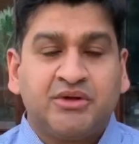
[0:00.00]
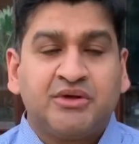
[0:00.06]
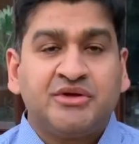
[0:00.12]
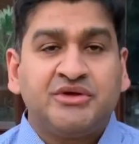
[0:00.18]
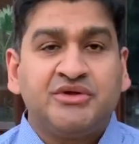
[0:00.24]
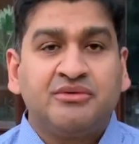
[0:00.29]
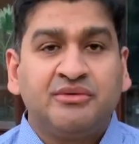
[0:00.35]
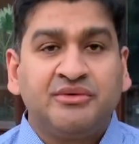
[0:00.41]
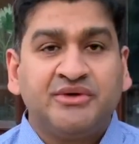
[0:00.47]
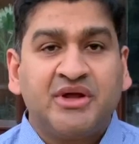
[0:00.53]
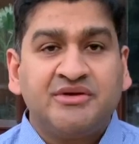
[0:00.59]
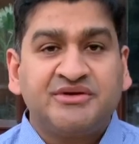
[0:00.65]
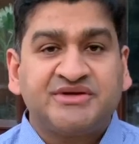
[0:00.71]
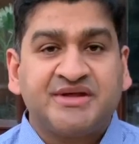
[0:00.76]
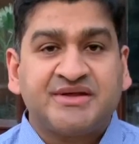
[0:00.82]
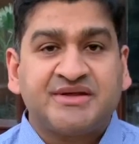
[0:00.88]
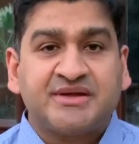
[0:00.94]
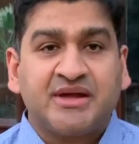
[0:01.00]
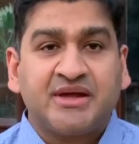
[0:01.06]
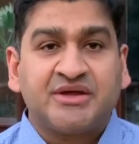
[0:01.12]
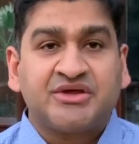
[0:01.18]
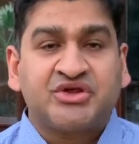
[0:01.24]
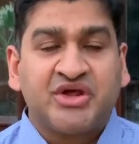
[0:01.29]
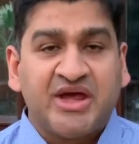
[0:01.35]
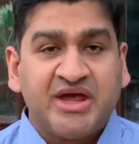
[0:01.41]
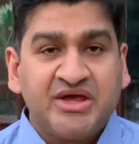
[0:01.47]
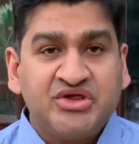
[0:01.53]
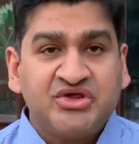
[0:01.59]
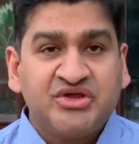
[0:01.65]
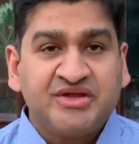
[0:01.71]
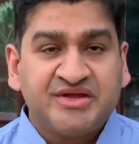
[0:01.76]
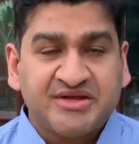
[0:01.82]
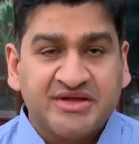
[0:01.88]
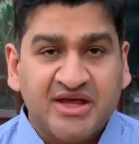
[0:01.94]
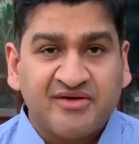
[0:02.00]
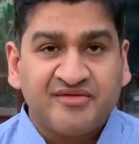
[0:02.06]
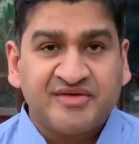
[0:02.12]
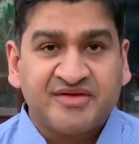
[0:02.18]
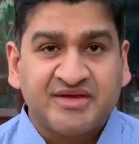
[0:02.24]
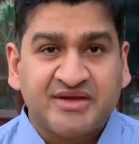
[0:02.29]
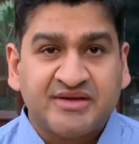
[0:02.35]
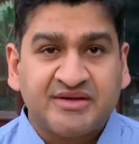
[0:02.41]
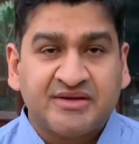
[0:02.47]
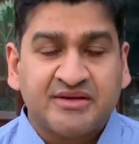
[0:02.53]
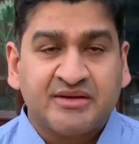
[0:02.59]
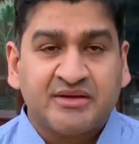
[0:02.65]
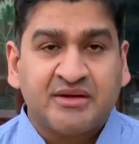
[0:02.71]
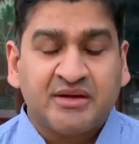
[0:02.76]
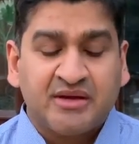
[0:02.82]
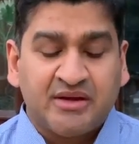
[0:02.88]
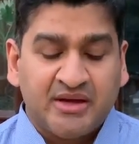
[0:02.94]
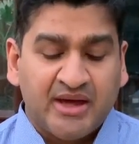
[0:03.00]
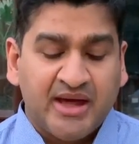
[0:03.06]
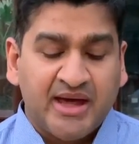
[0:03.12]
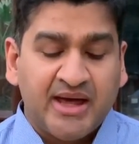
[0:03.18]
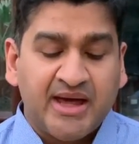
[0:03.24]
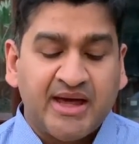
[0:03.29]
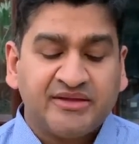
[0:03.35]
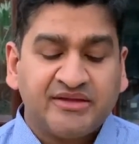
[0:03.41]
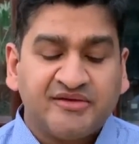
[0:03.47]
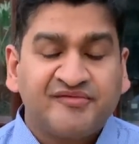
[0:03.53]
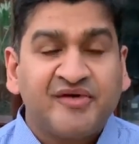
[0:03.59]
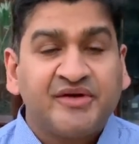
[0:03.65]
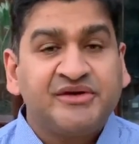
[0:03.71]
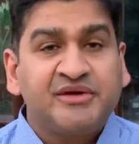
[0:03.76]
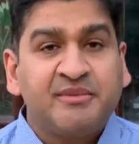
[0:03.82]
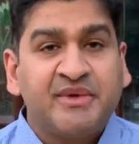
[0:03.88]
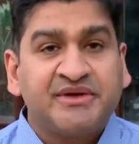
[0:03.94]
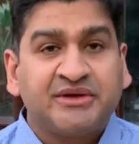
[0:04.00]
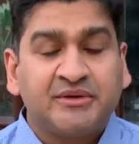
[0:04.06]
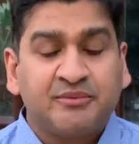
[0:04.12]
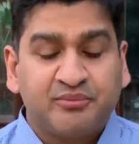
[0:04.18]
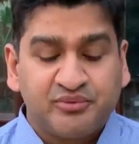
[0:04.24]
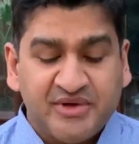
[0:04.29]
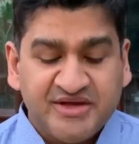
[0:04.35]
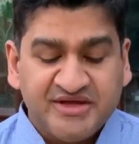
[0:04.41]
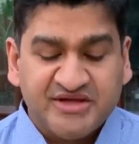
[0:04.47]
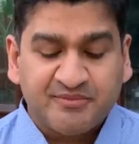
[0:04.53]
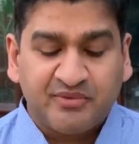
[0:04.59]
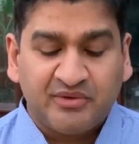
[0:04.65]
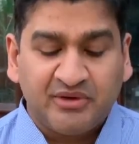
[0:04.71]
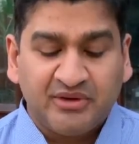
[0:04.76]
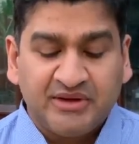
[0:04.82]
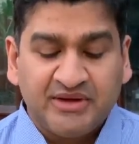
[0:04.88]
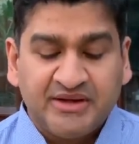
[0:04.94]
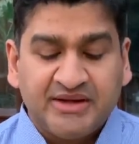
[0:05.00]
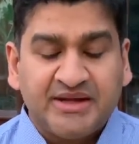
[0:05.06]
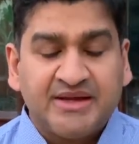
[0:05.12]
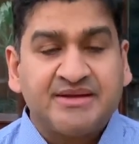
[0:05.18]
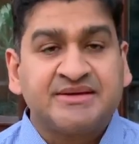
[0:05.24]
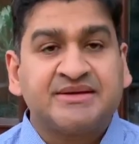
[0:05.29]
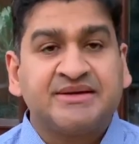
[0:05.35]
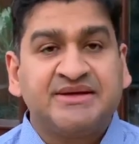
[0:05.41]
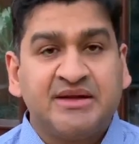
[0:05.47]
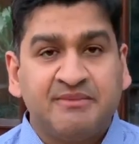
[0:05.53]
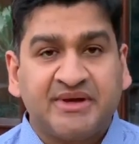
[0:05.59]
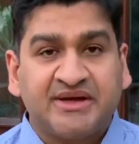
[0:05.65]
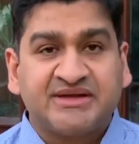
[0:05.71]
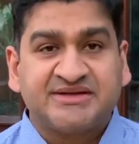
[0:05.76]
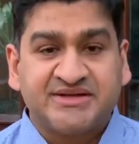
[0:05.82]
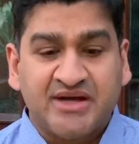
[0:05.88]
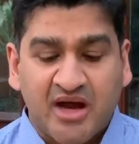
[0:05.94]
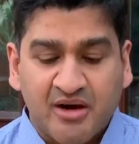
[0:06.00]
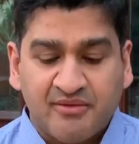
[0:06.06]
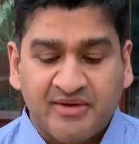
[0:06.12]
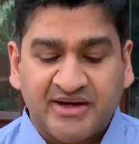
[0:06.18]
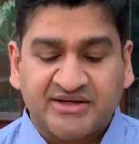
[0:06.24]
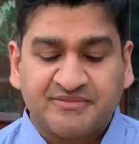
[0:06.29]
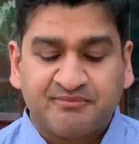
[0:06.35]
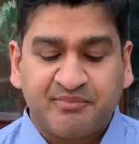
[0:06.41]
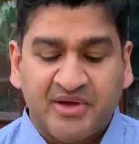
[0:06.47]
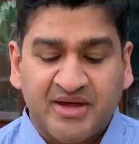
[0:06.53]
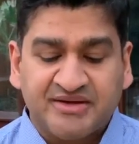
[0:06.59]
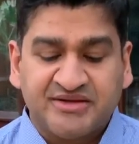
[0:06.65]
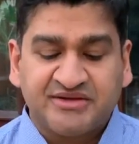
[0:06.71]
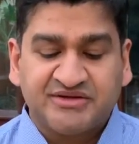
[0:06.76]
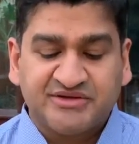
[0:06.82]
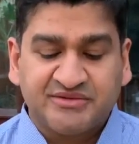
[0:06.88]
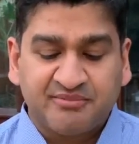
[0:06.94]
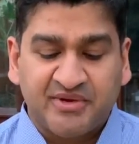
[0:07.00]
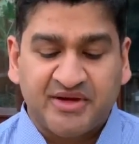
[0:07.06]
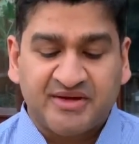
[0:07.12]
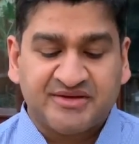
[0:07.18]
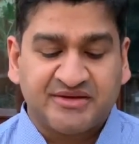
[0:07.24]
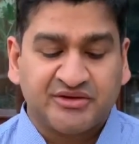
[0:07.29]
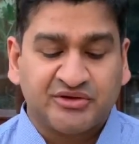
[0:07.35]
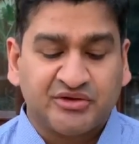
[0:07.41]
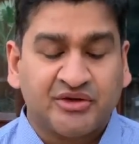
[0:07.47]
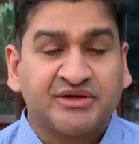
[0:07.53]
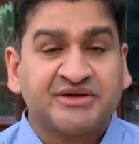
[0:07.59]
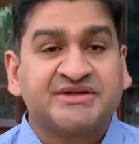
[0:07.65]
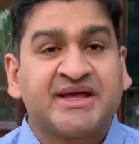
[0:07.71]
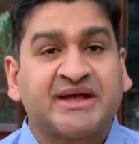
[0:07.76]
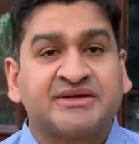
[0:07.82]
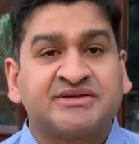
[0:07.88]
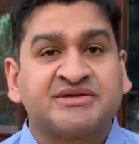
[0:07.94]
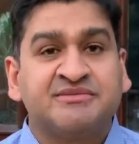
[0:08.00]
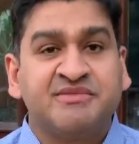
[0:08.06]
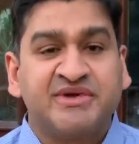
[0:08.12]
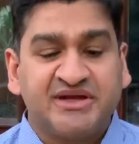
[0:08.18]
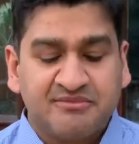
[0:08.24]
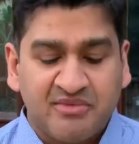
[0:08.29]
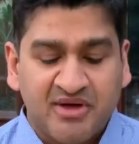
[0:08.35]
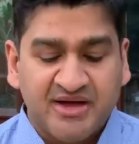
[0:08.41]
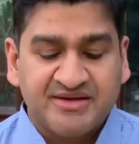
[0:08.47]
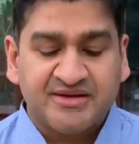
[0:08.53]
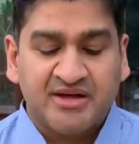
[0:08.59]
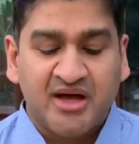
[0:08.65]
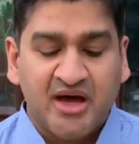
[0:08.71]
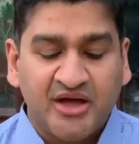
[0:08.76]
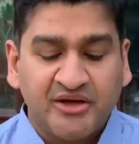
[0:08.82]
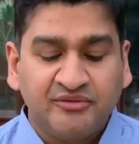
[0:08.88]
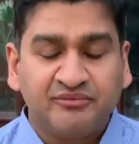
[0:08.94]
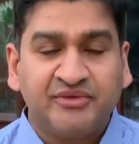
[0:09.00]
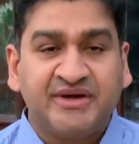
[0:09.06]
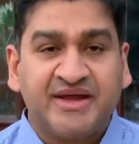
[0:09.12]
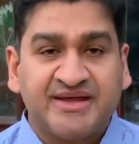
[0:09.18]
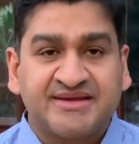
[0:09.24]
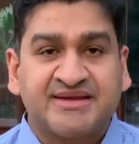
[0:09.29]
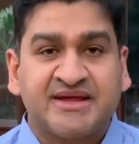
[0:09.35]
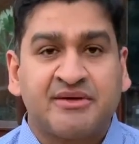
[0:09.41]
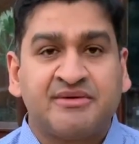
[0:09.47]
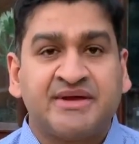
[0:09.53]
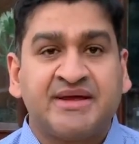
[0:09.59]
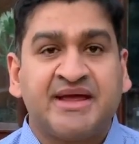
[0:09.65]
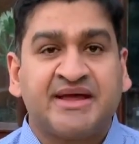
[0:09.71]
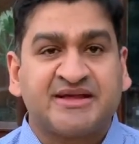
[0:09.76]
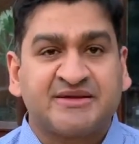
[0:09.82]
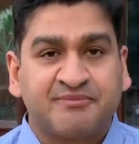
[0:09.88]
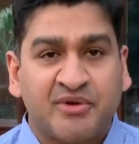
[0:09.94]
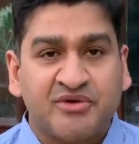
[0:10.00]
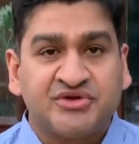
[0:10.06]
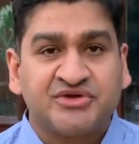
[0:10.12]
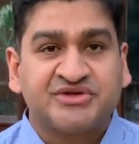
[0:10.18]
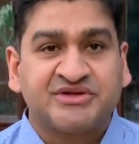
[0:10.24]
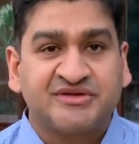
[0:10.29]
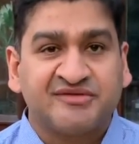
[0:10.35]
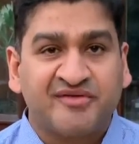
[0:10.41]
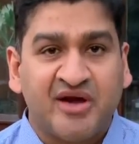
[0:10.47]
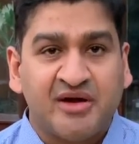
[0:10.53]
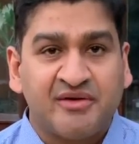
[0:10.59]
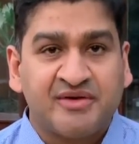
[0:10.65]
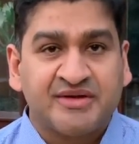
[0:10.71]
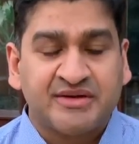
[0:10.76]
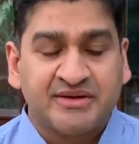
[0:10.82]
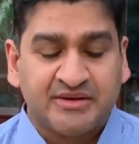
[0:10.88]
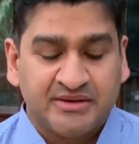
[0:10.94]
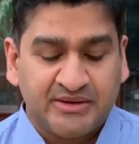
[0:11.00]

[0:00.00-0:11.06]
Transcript: You will notice a change in services, and the fundamental principle is to limit direct person-to-person contact to minimise unnecessary exposure to the virus.